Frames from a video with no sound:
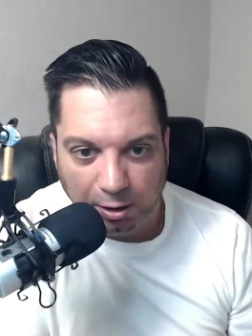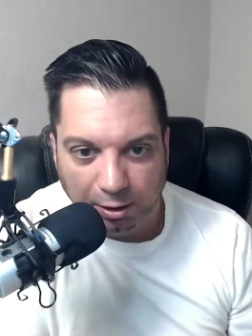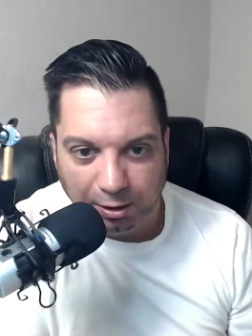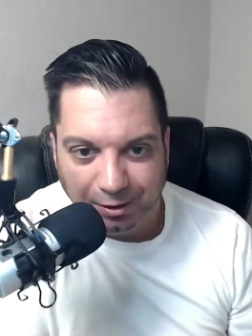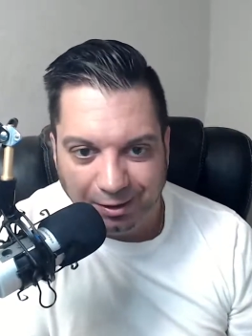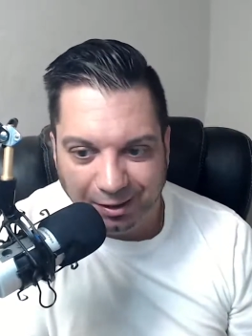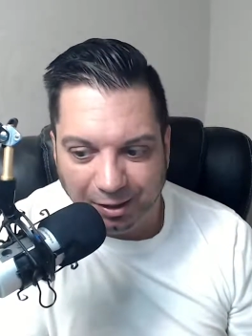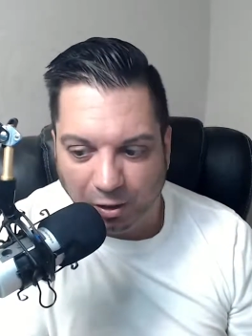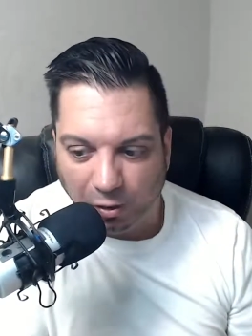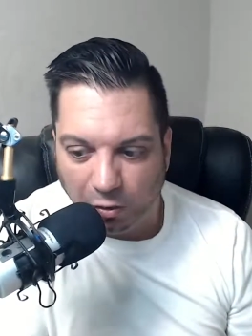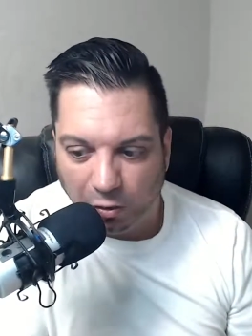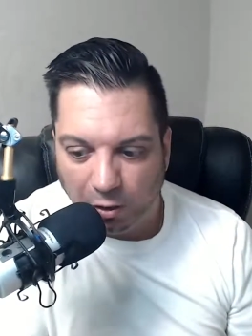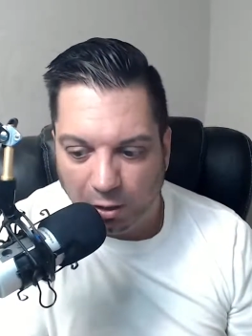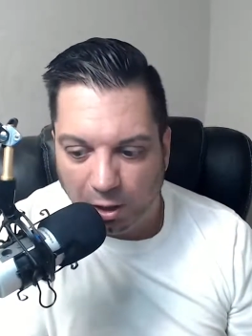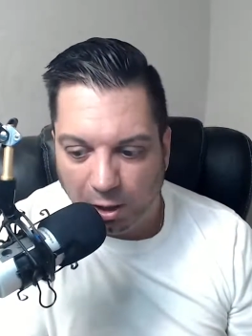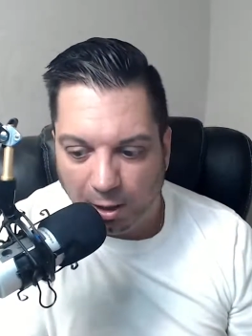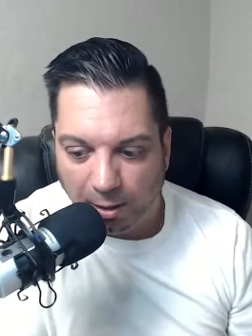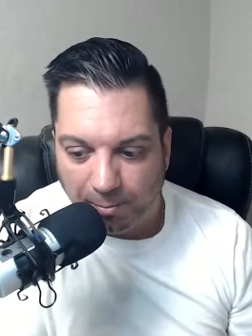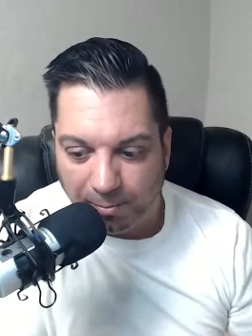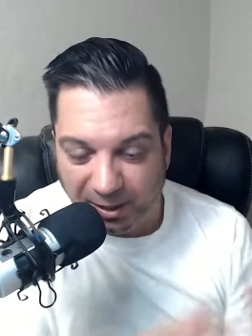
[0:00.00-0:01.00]
you know,
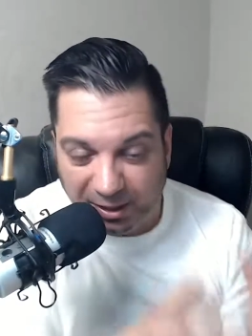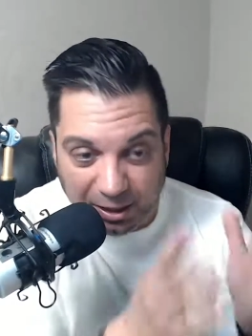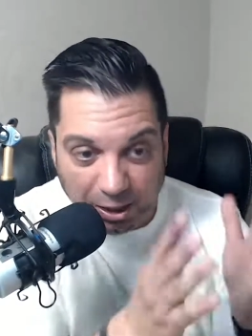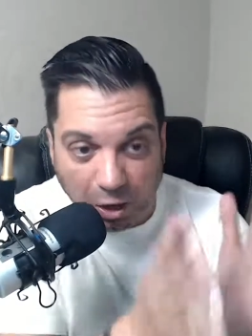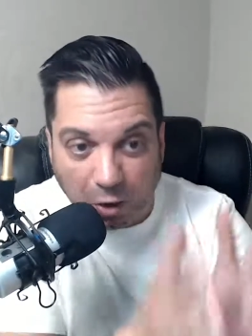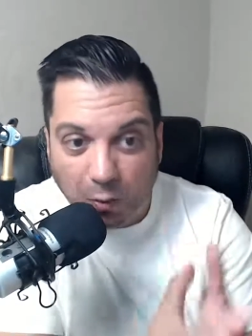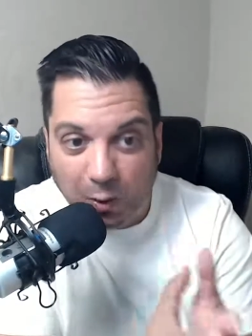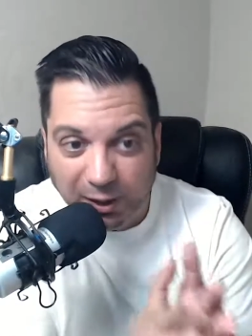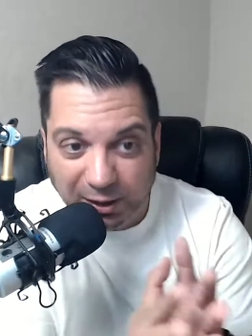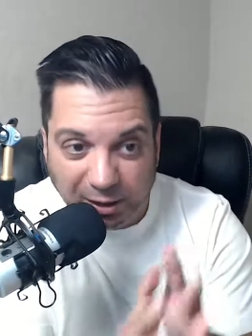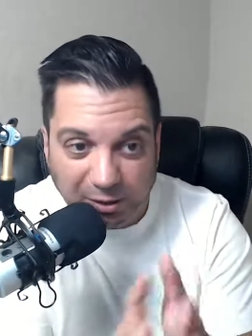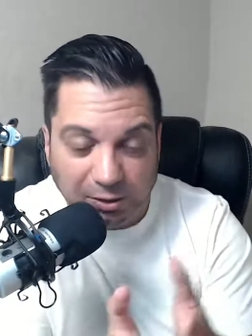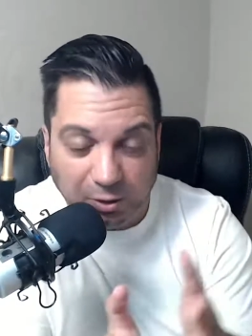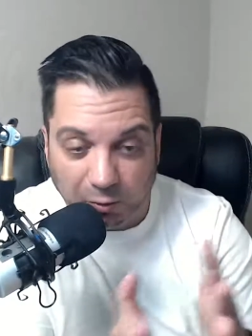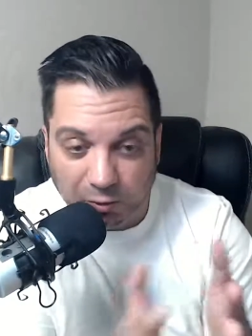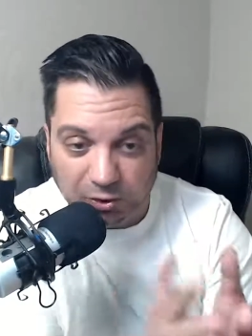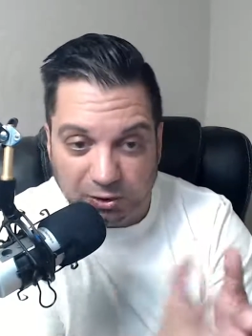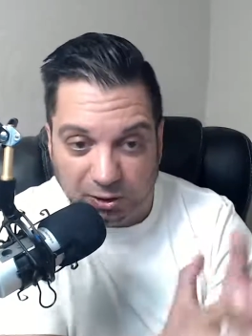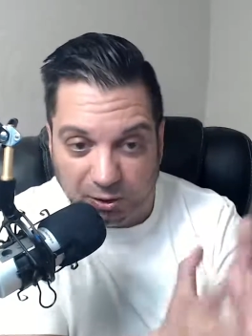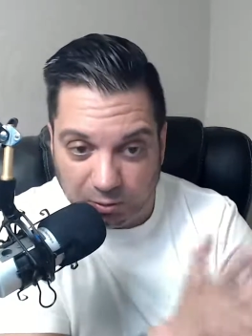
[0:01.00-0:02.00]
but knowing that
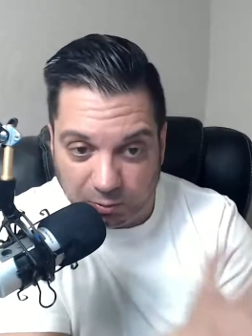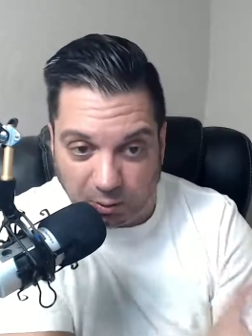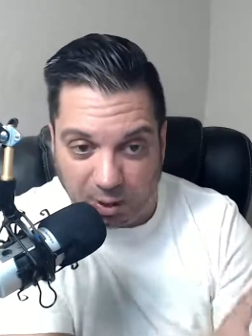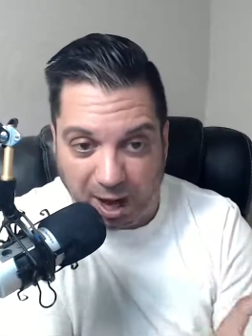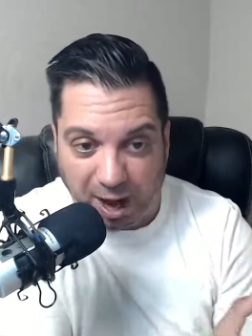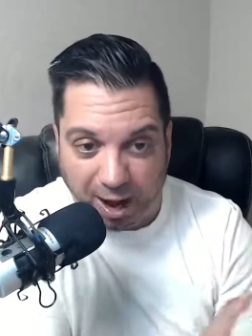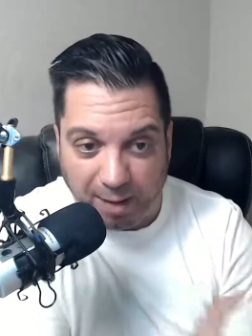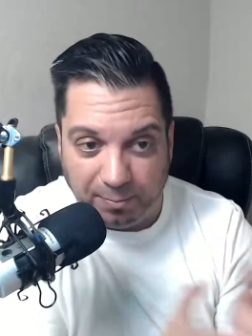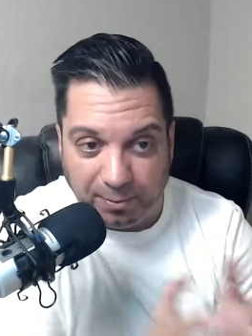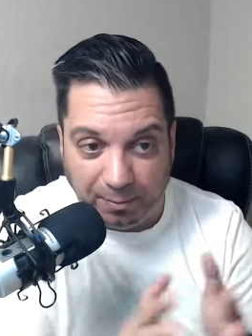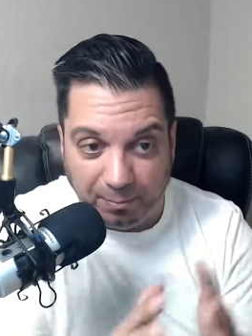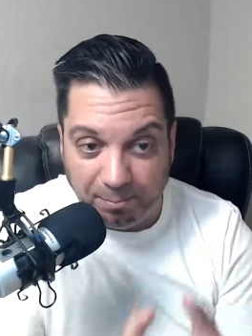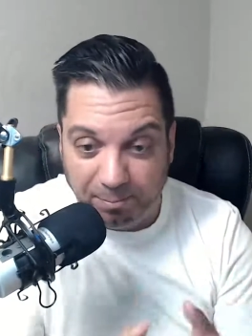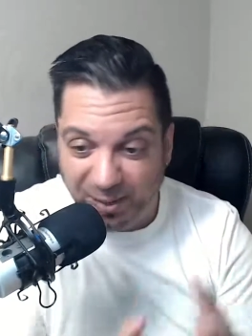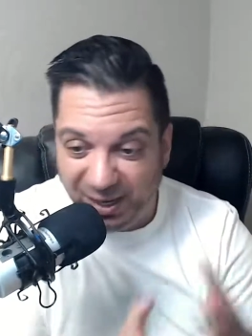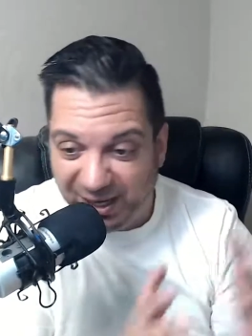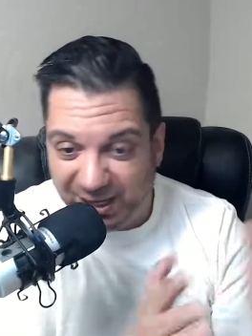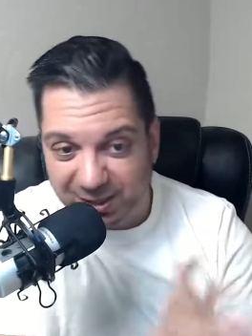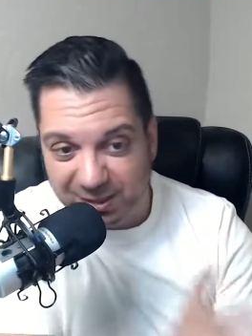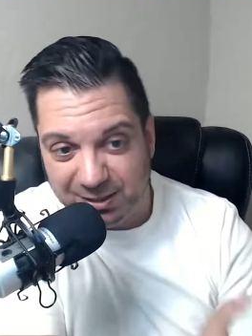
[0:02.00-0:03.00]
those things will happen and
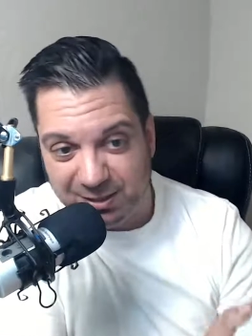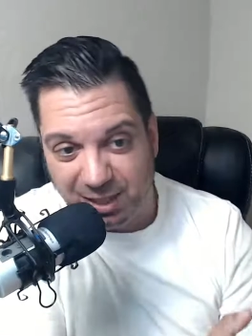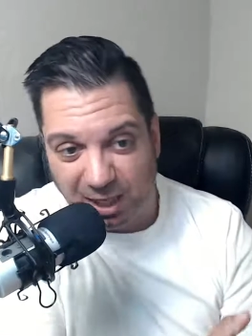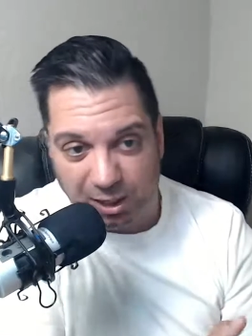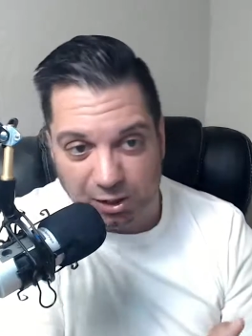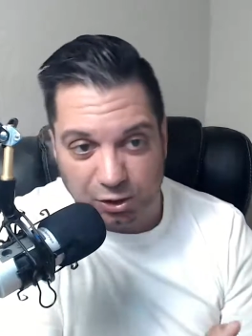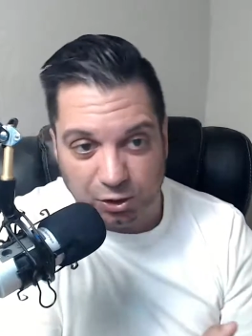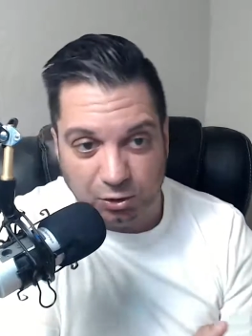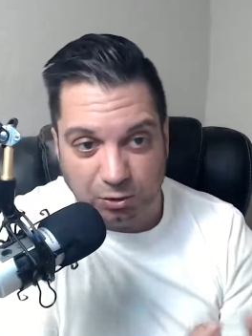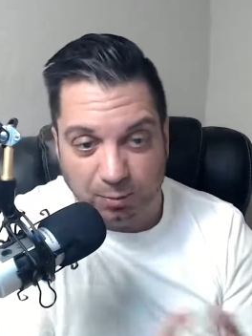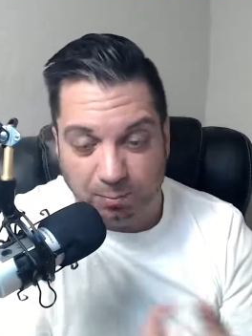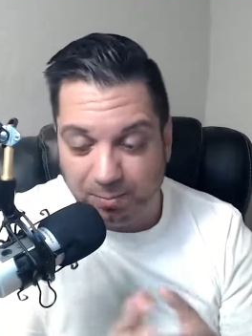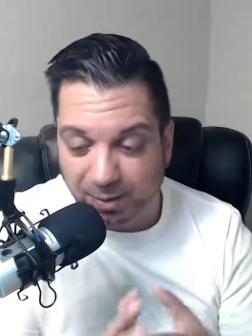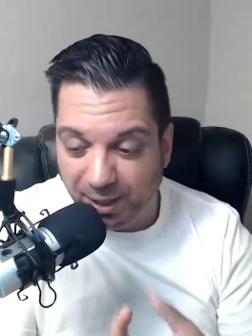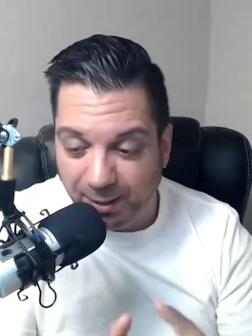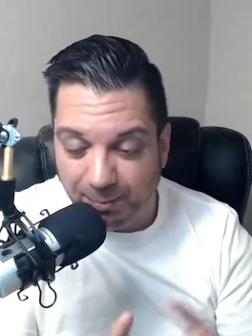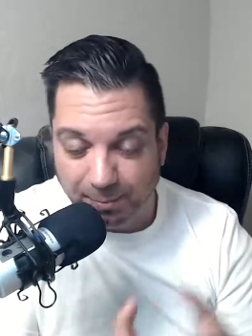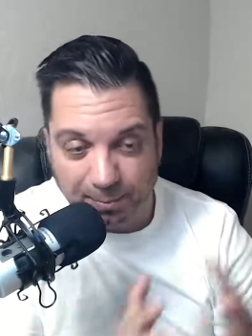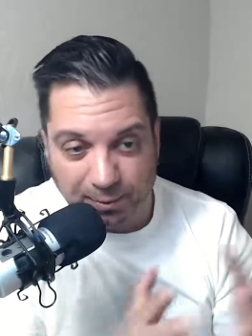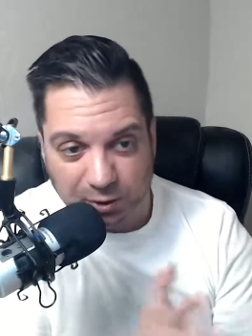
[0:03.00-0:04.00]
being intentional and
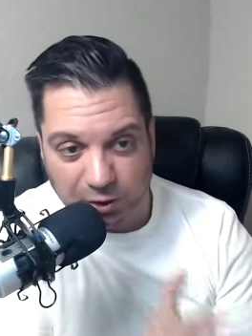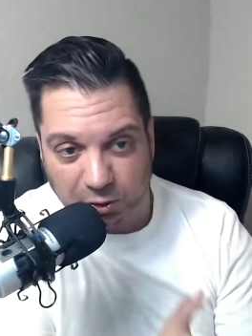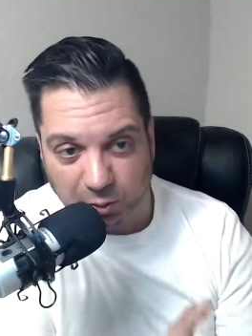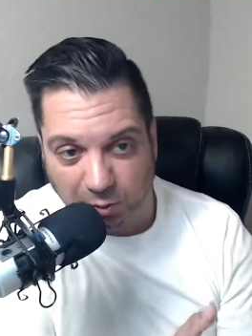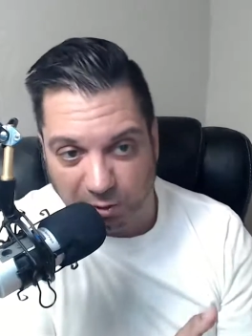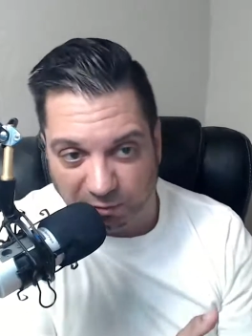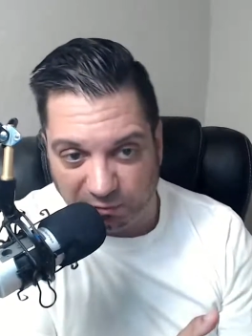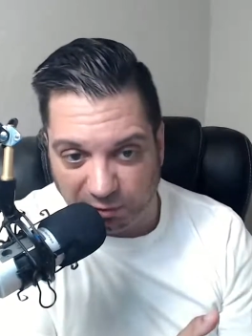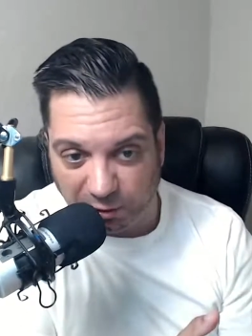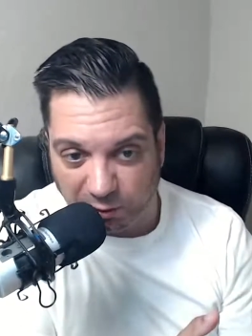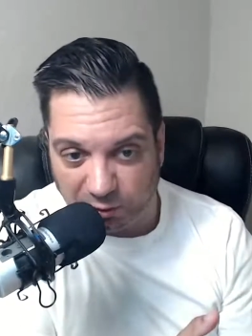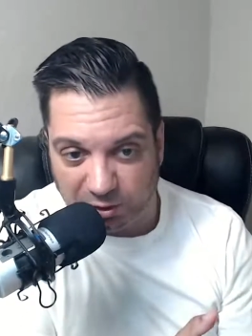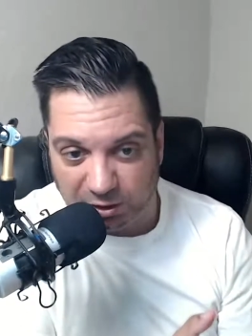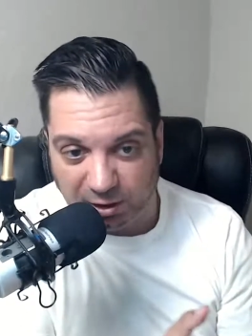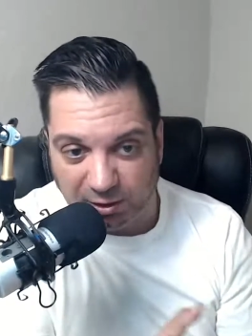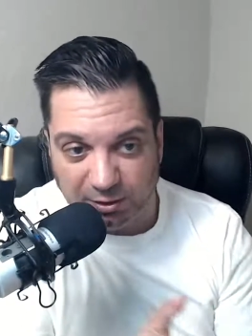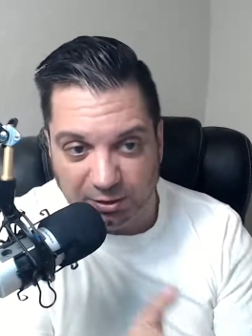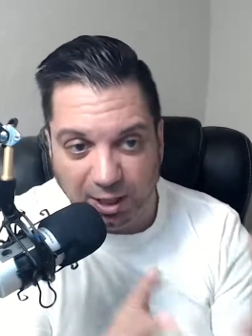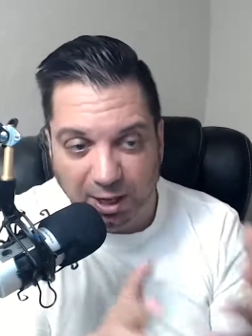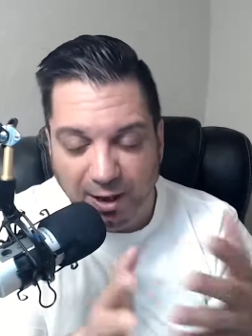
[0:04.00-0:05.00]
being persona of those
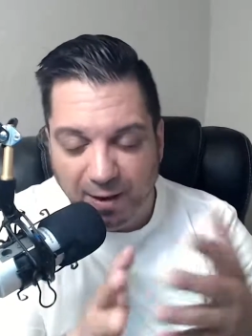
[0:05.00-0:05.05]
things